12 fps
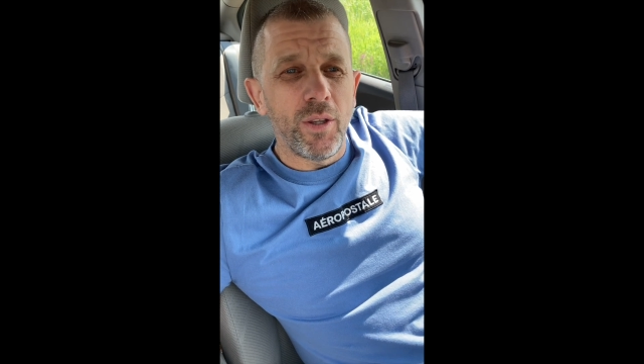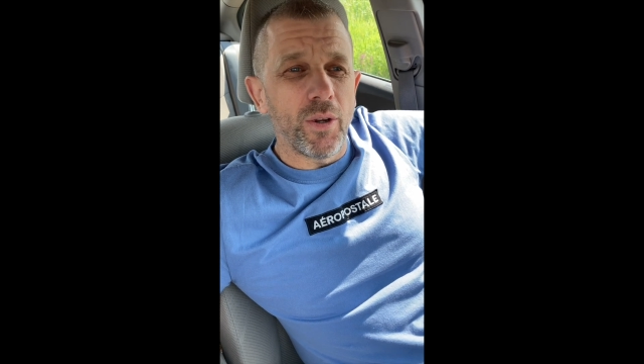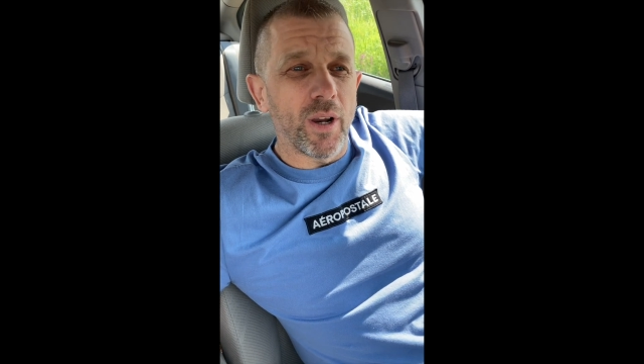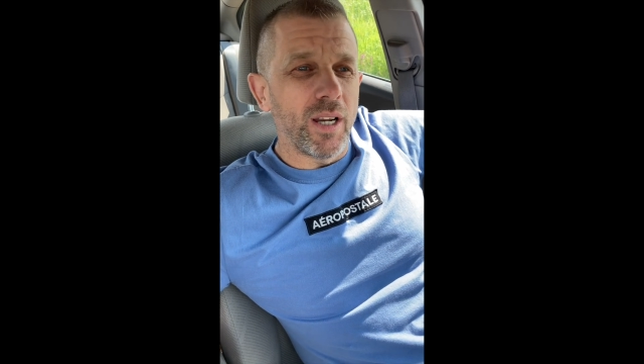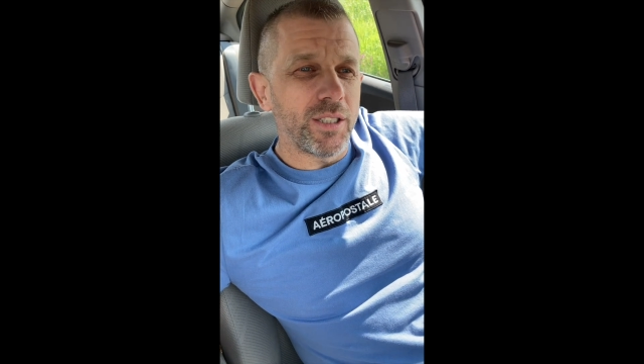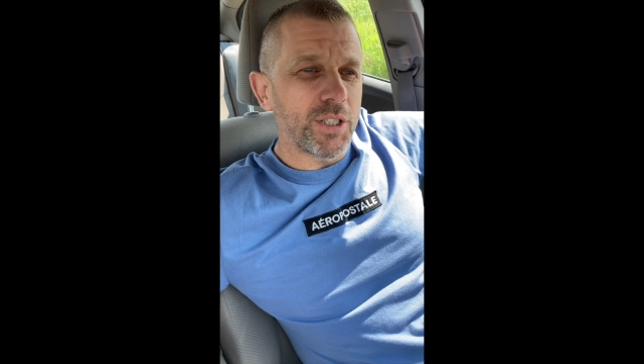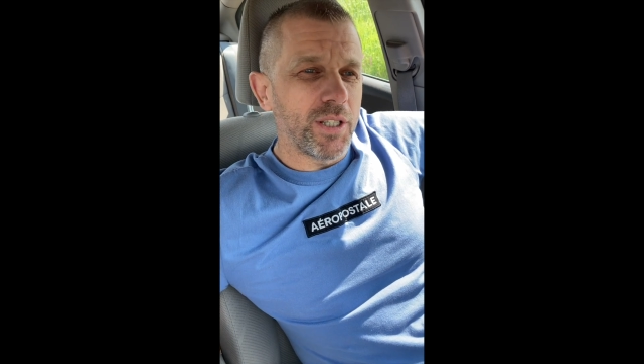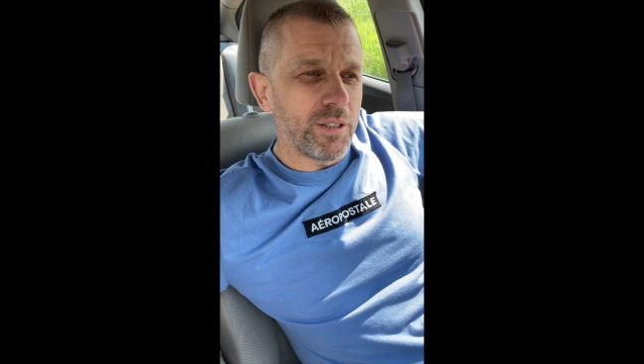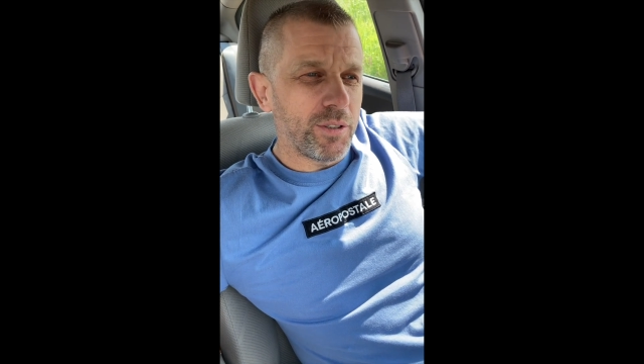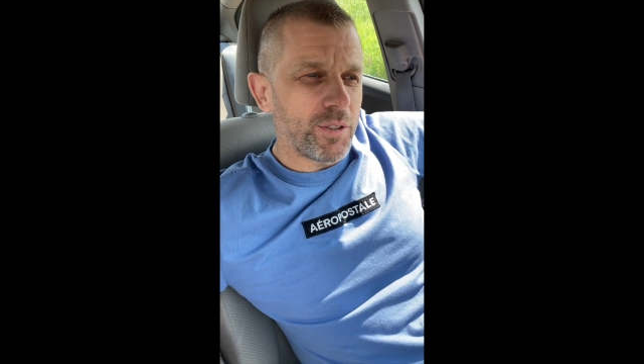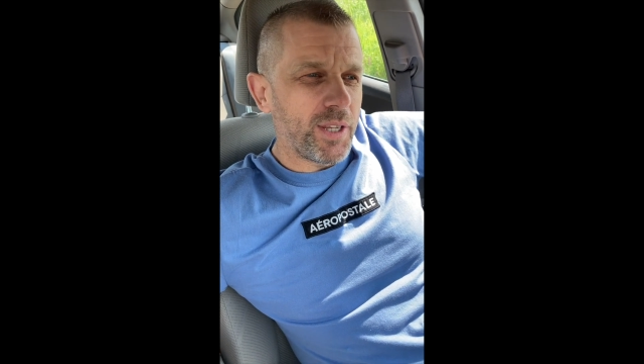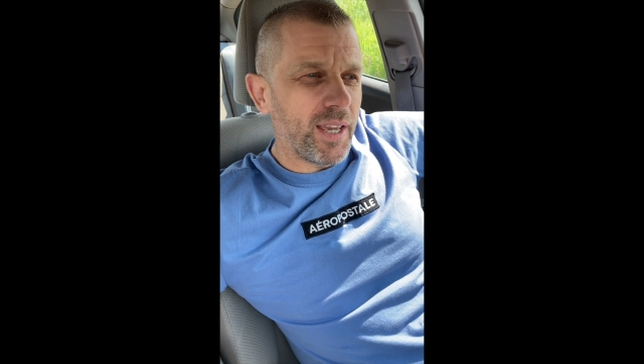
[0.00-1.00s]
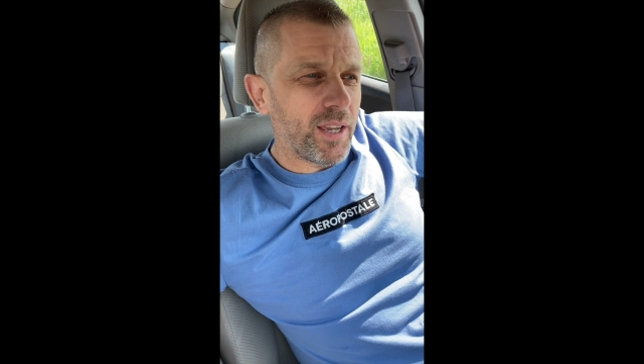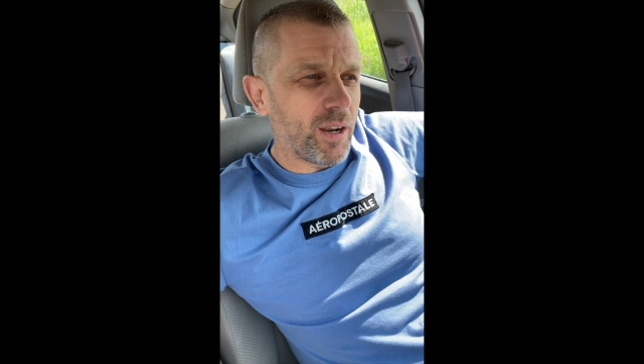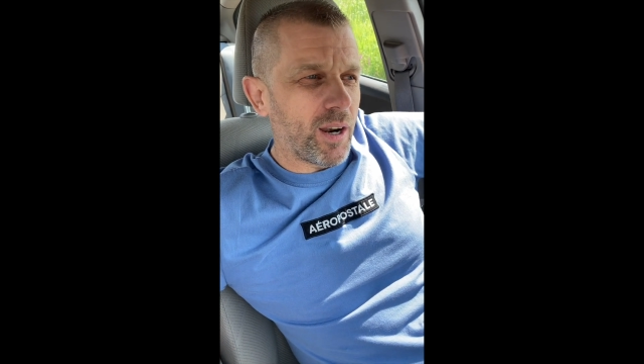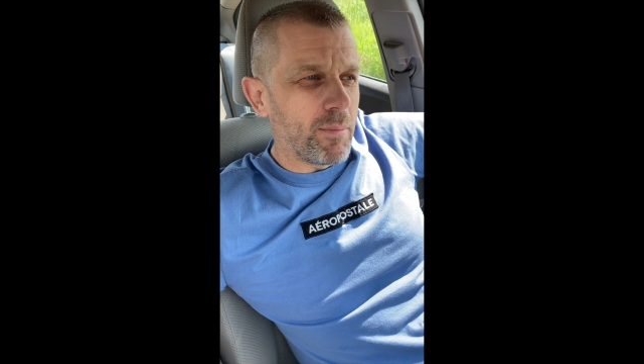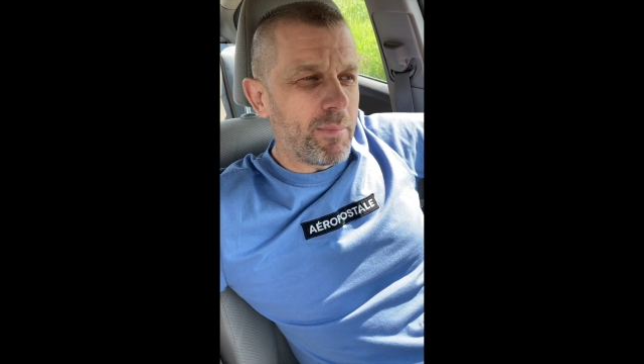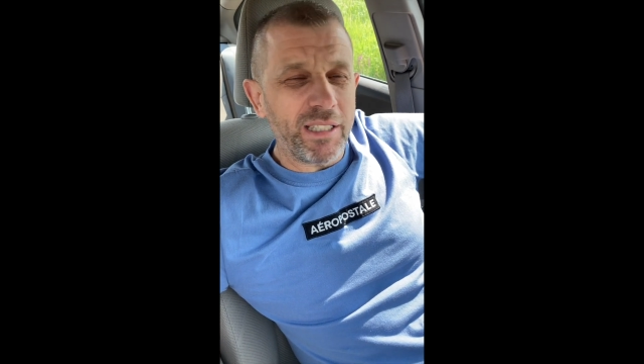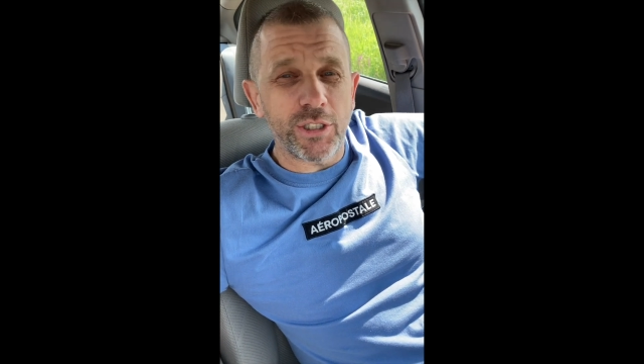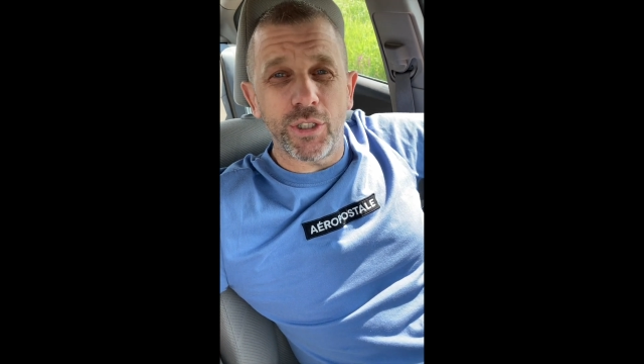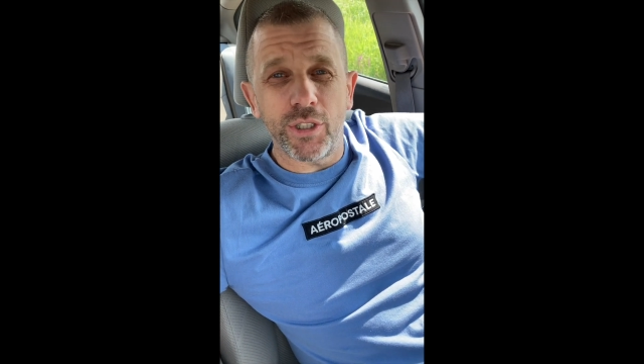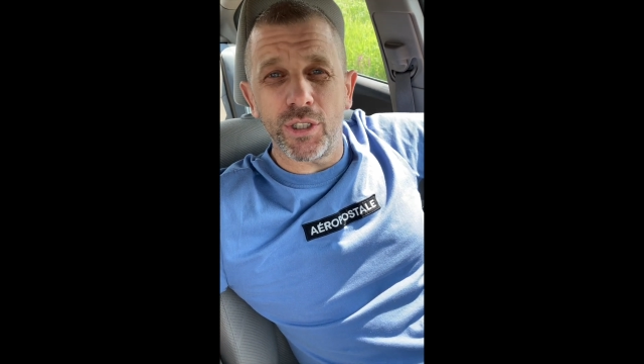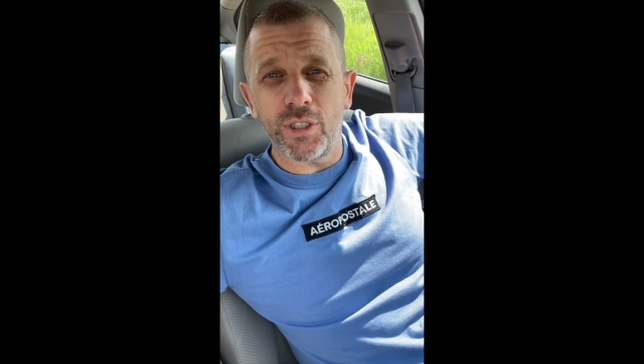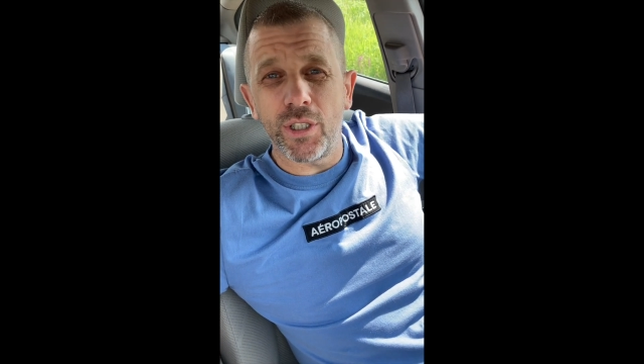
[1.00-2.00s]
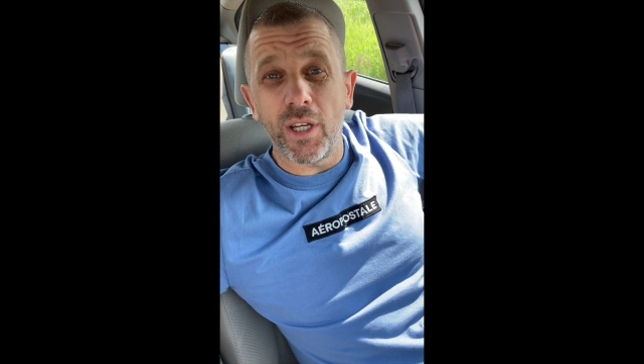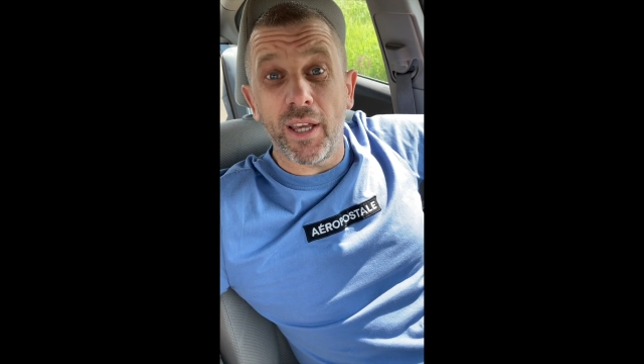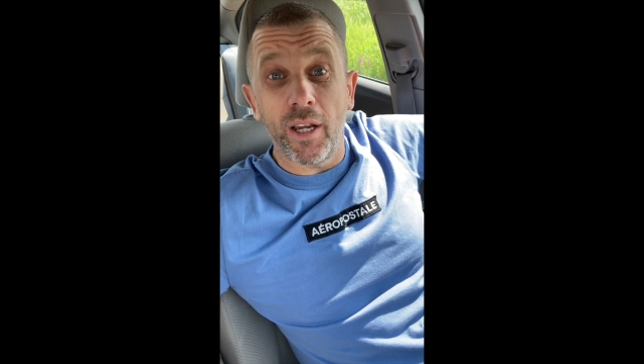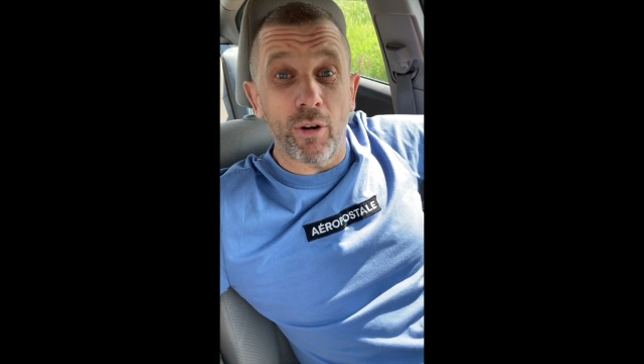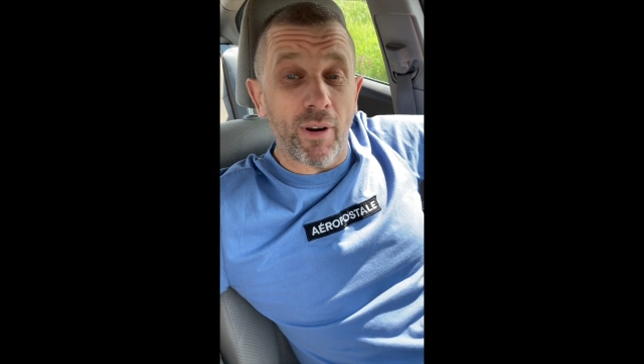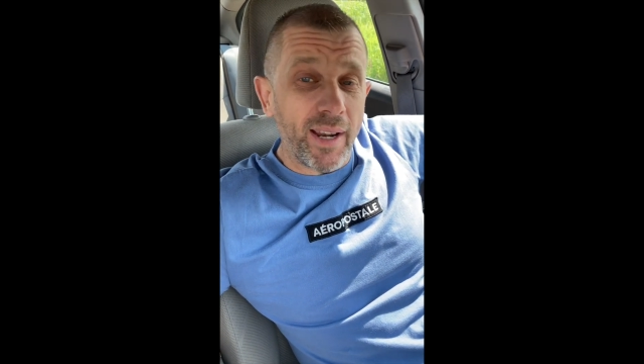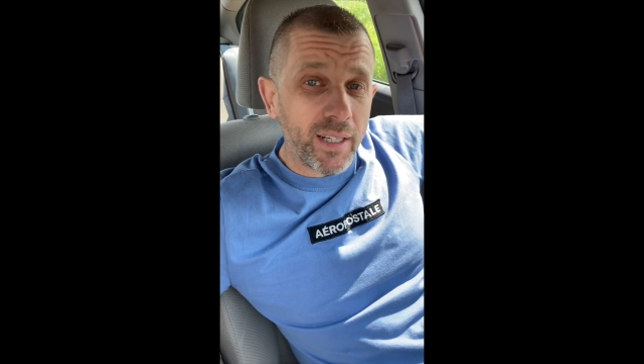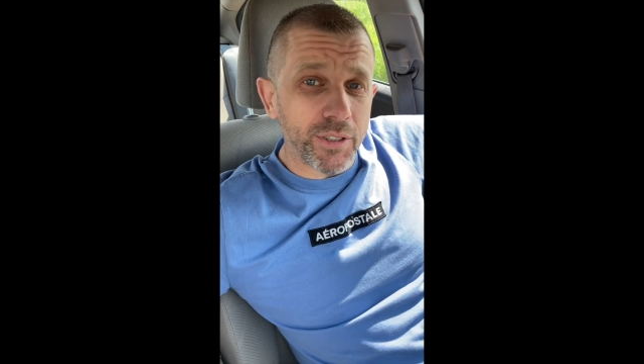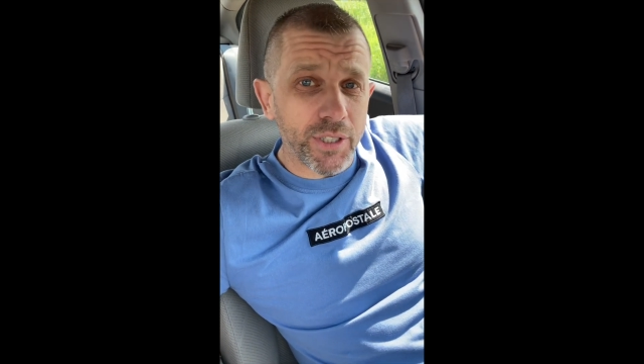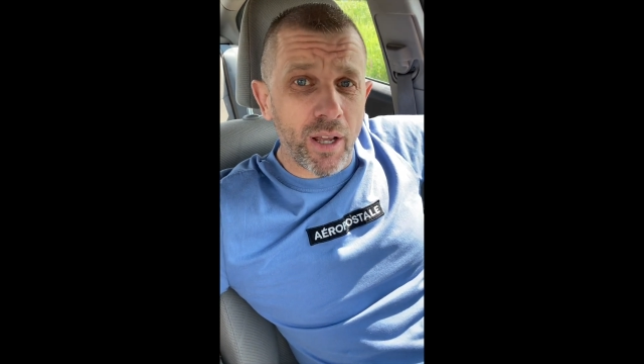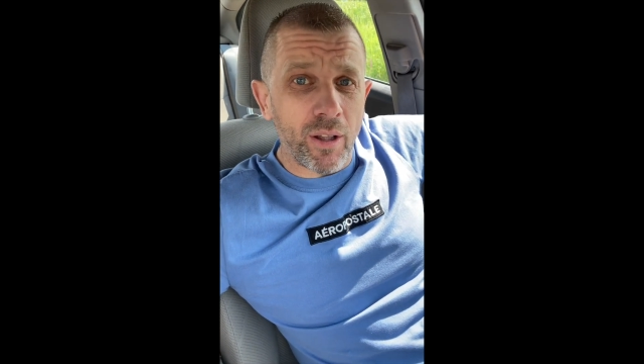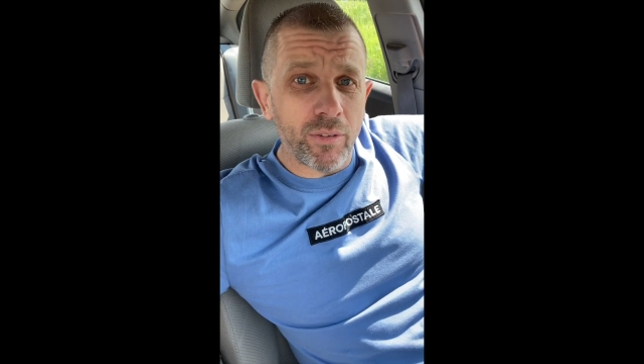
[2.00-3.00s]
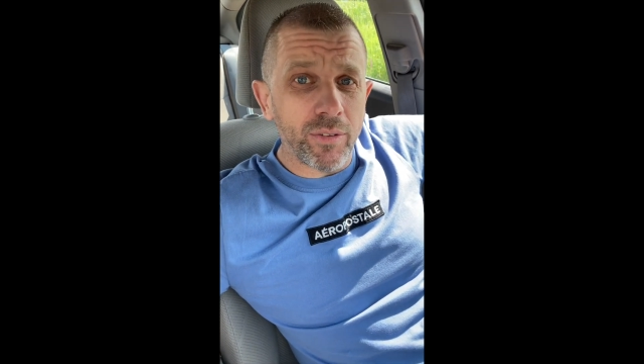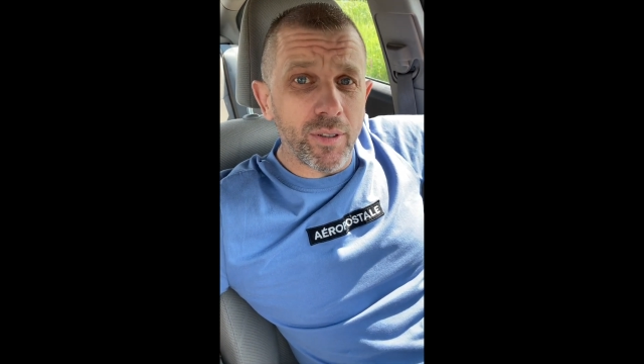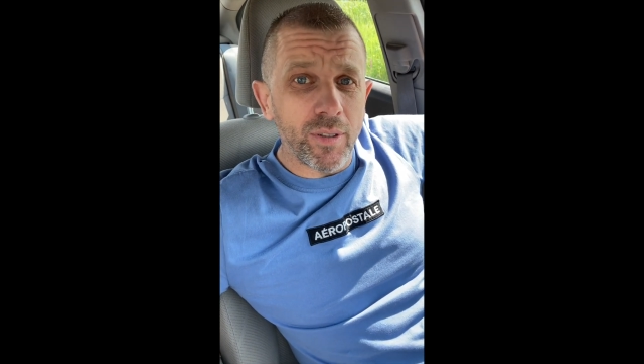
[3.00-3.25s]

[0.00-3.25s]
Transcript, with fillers: you guys can take our messages like a grain of salt,